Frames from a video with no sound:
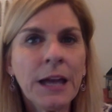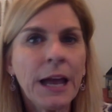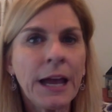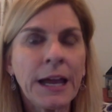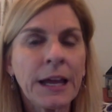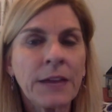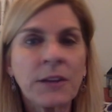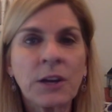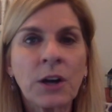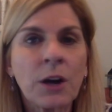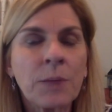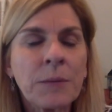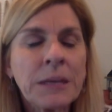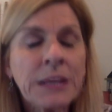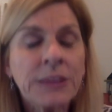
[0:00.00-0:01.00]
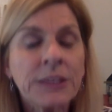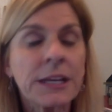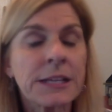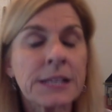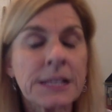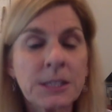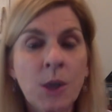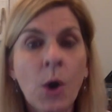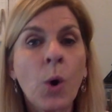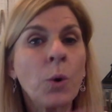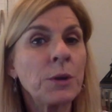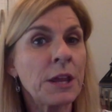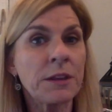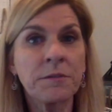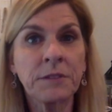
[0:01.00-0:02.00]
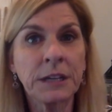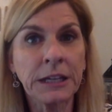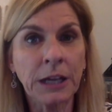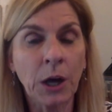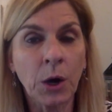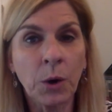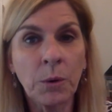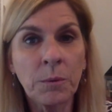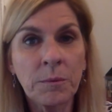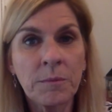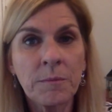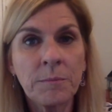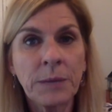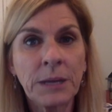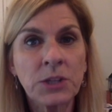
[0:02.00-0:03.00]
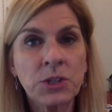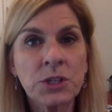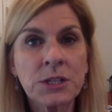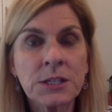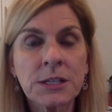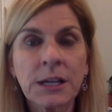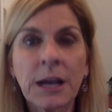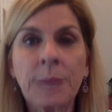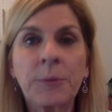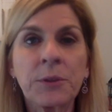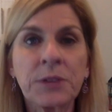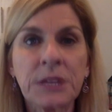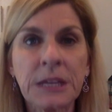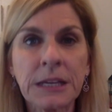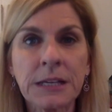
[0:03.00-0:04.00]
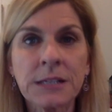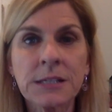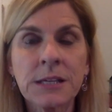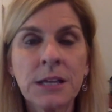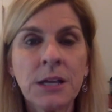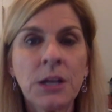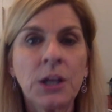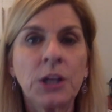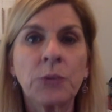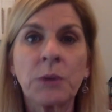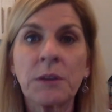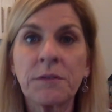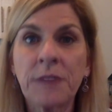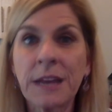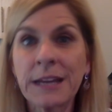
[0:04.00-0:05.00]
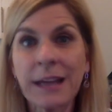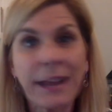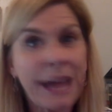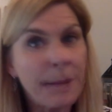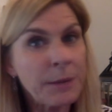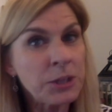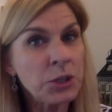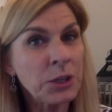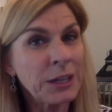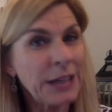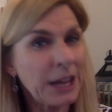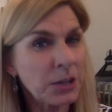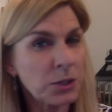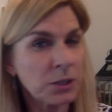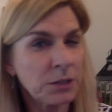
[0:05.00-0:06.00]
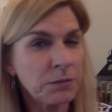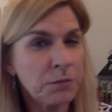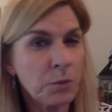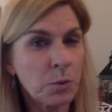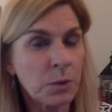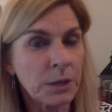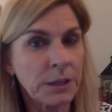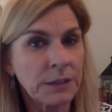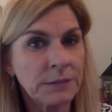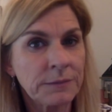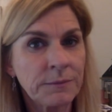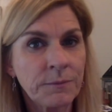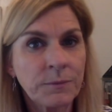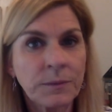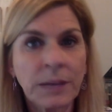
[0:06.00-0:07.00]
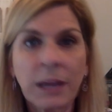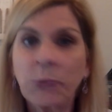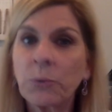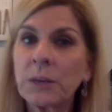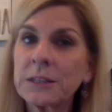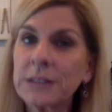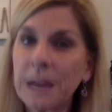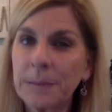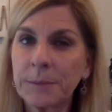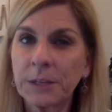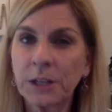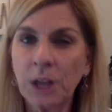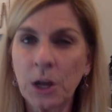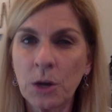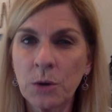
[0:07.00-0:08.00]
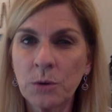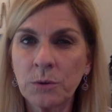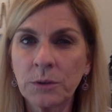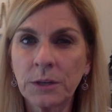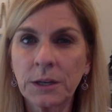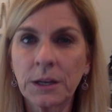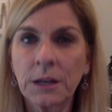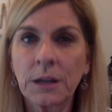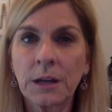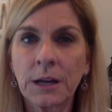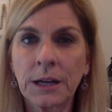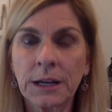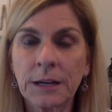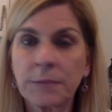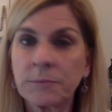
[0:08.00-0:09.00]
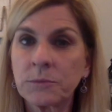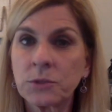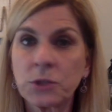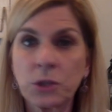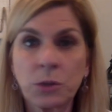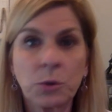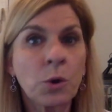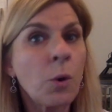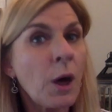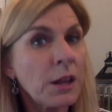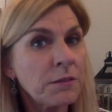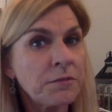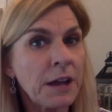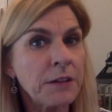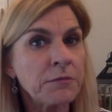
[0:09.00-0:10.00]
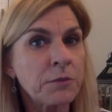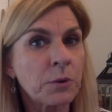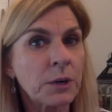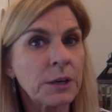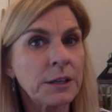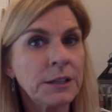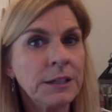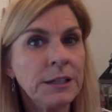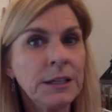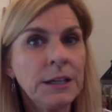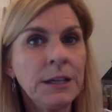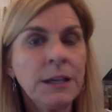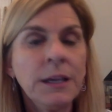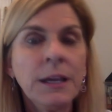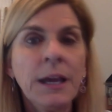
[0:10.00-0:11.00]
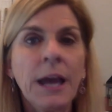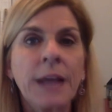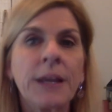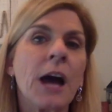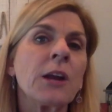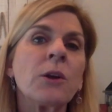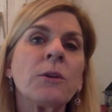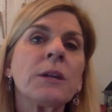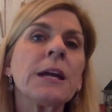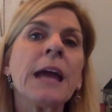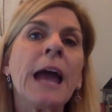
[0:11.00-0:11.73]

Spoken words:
And there are many things, that's a whole nother video, but just a couple of things. You want to find out how much you can actually afford and what type of loan do you qualify for. And not only